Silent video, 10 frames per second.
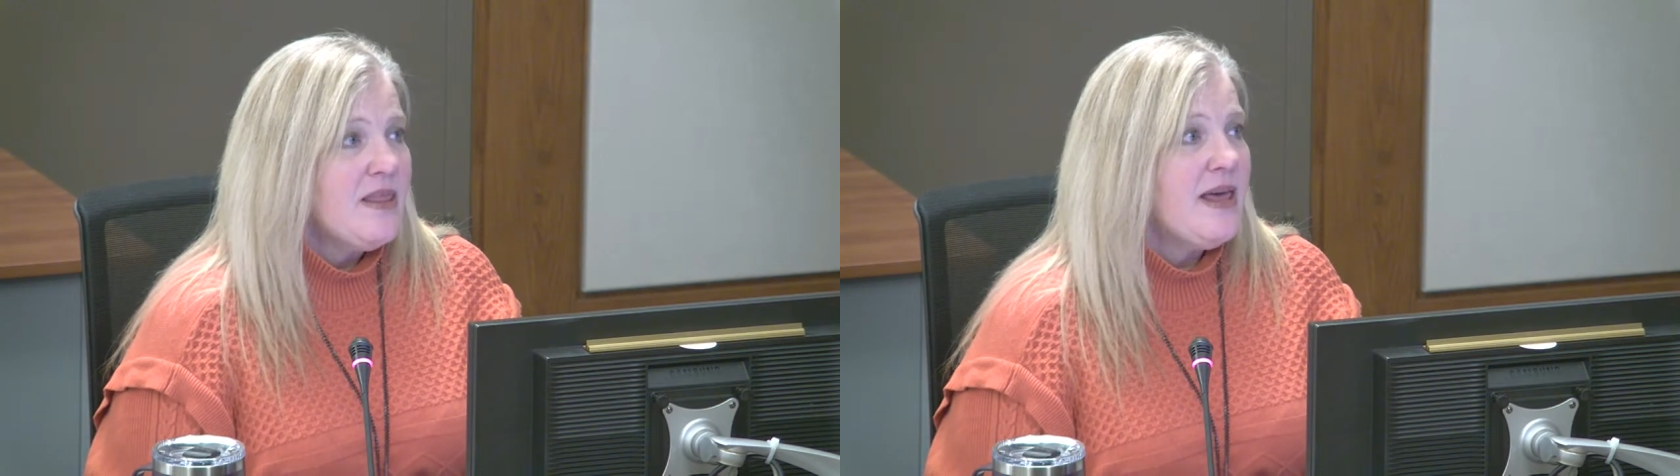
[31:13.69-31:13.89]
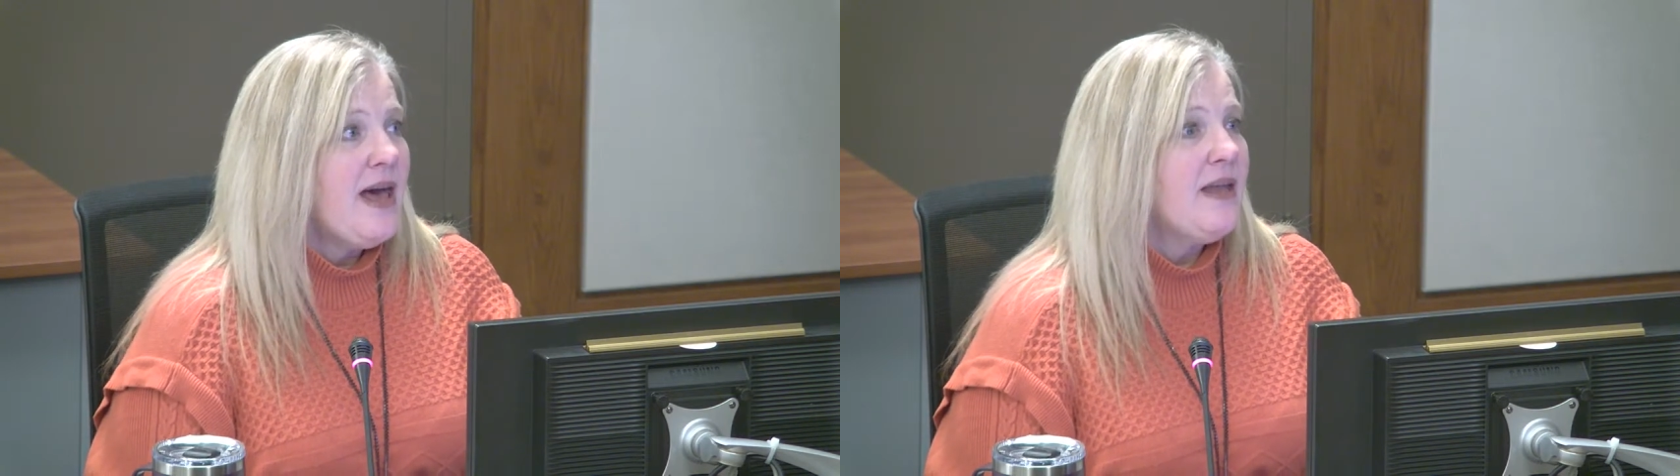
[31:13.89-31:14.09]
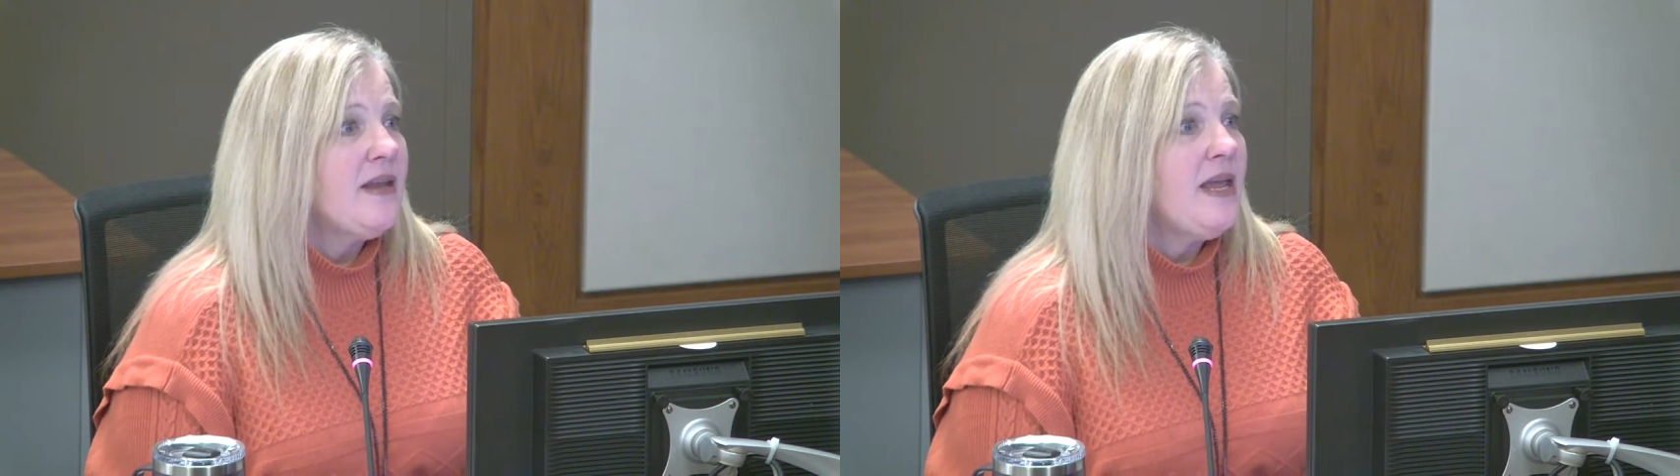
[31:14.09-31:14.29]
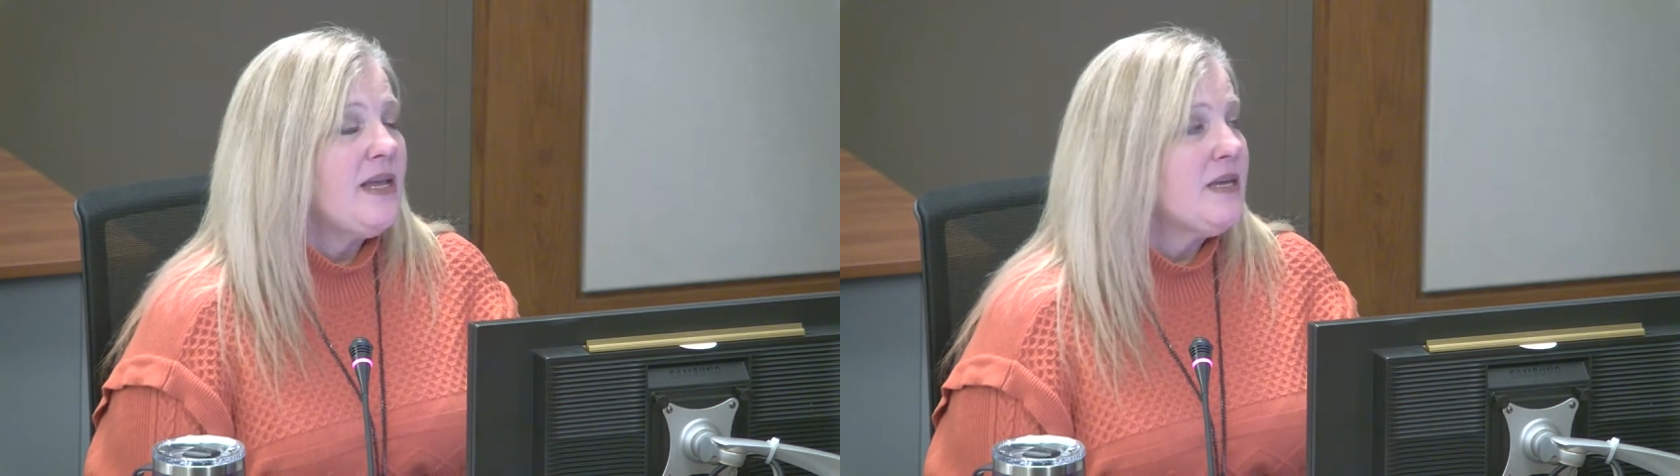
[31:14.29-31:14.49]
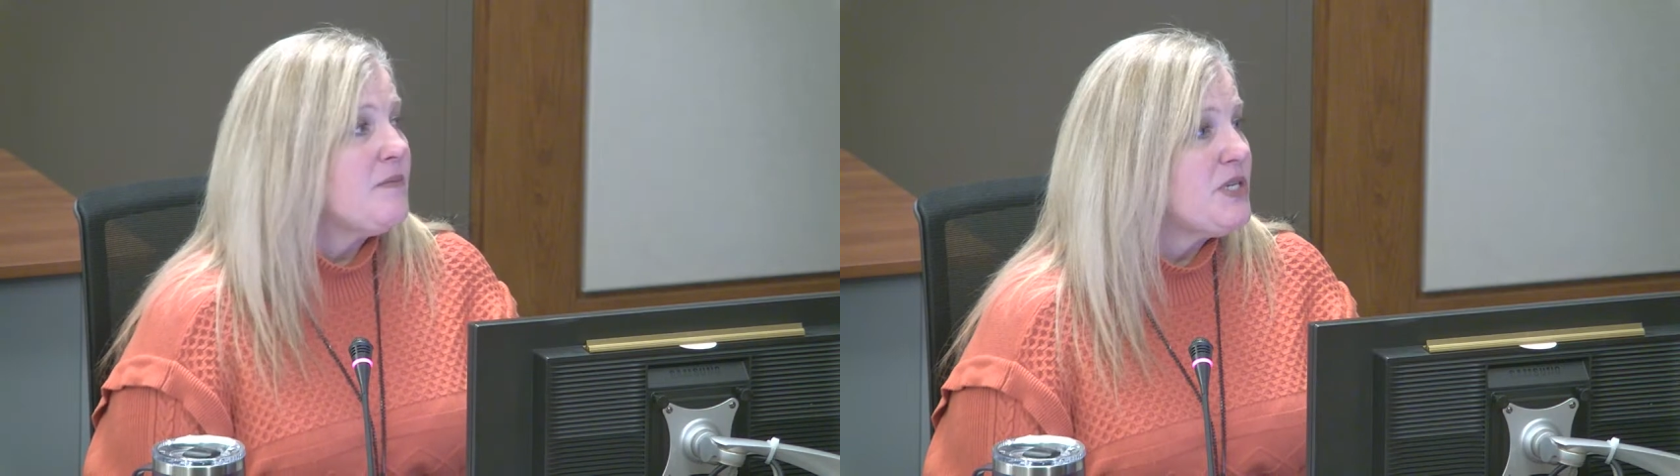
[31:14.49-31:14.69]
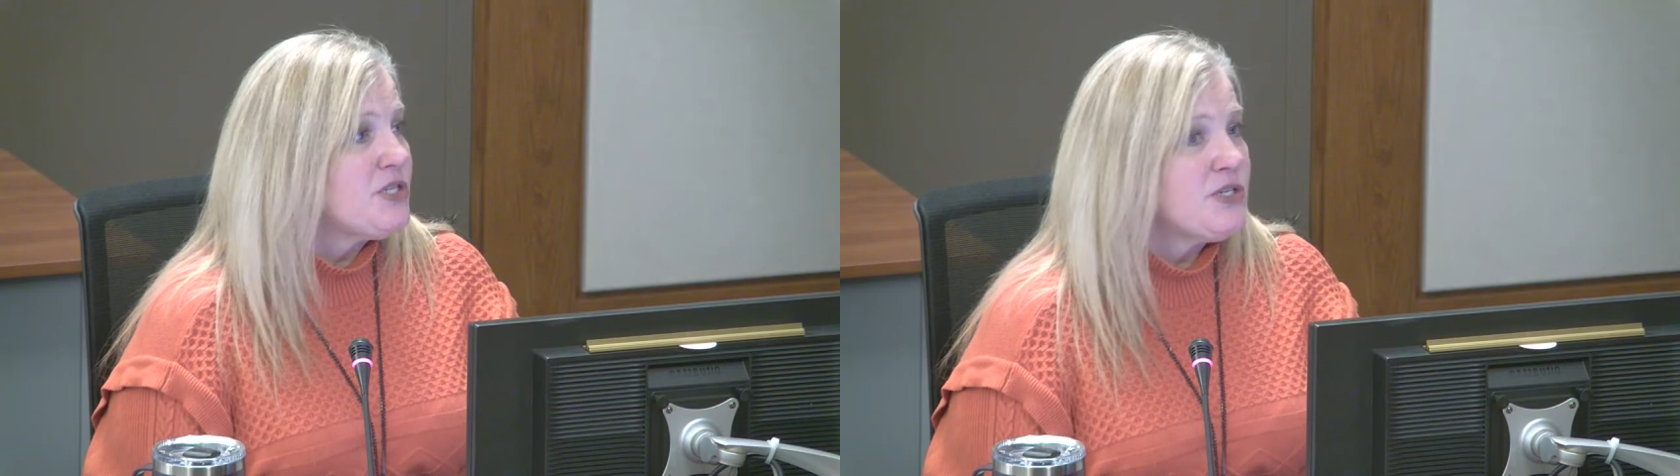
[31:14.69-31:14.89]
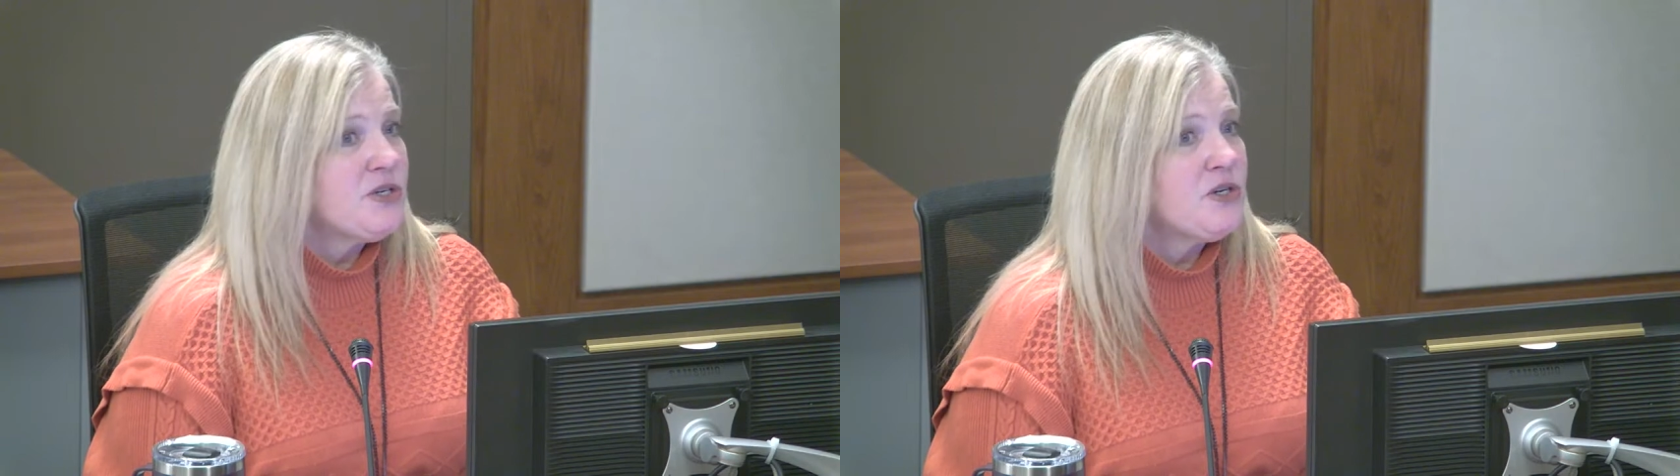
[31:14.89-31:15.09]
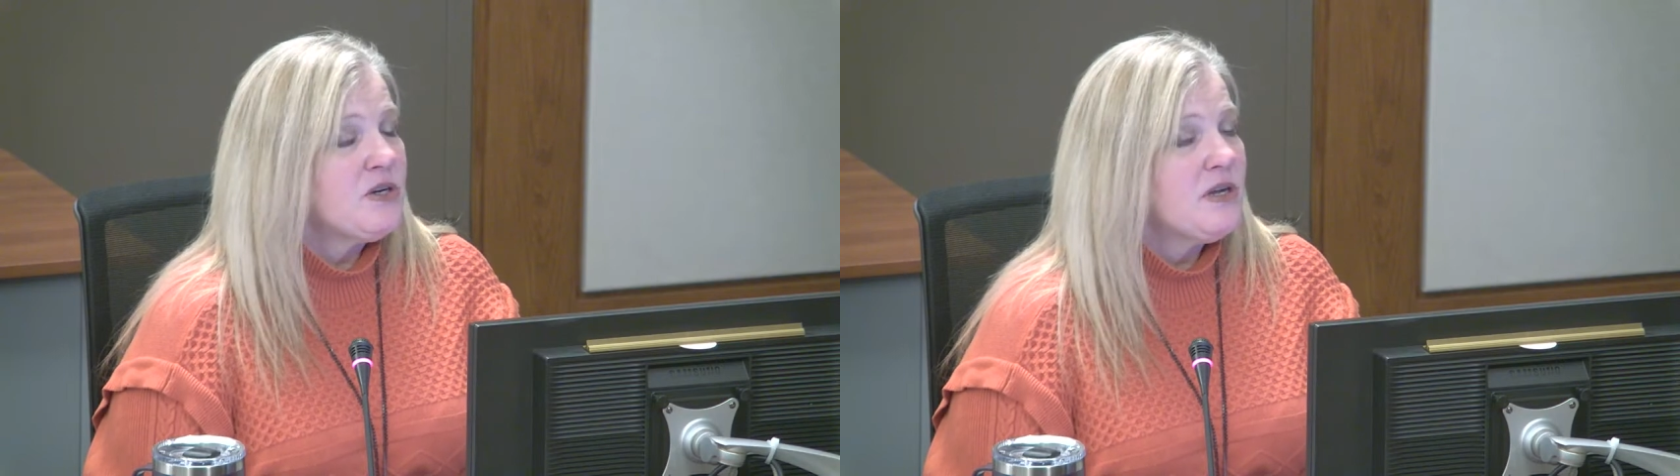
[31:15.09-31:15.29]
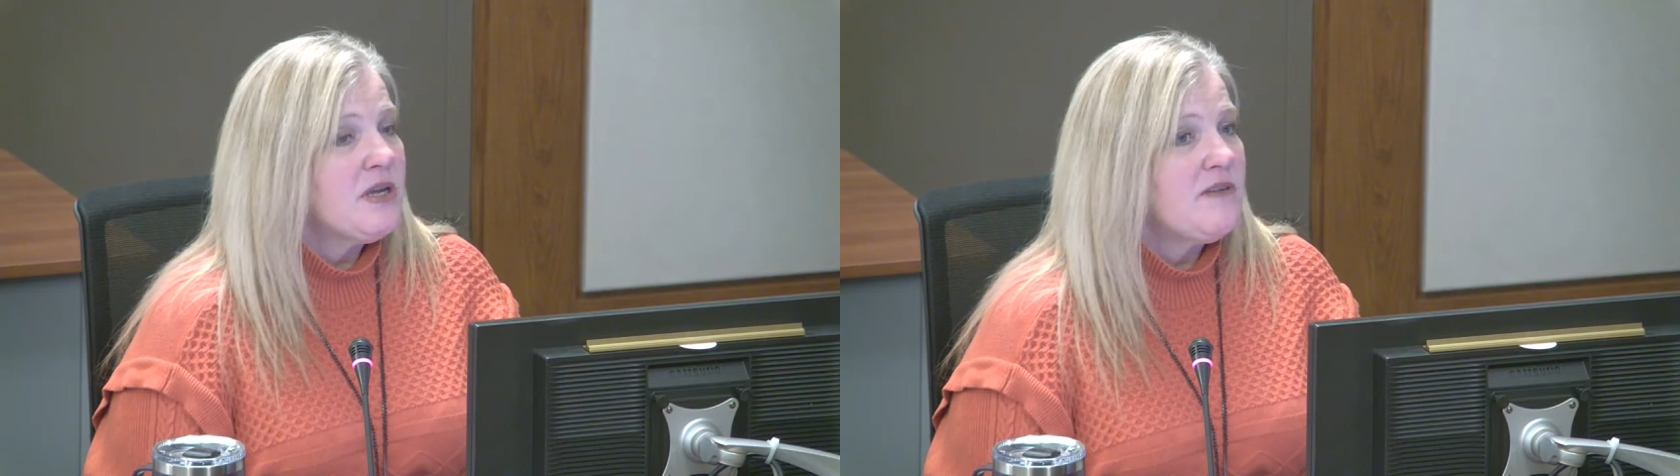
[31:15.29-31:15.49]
that a commissioner,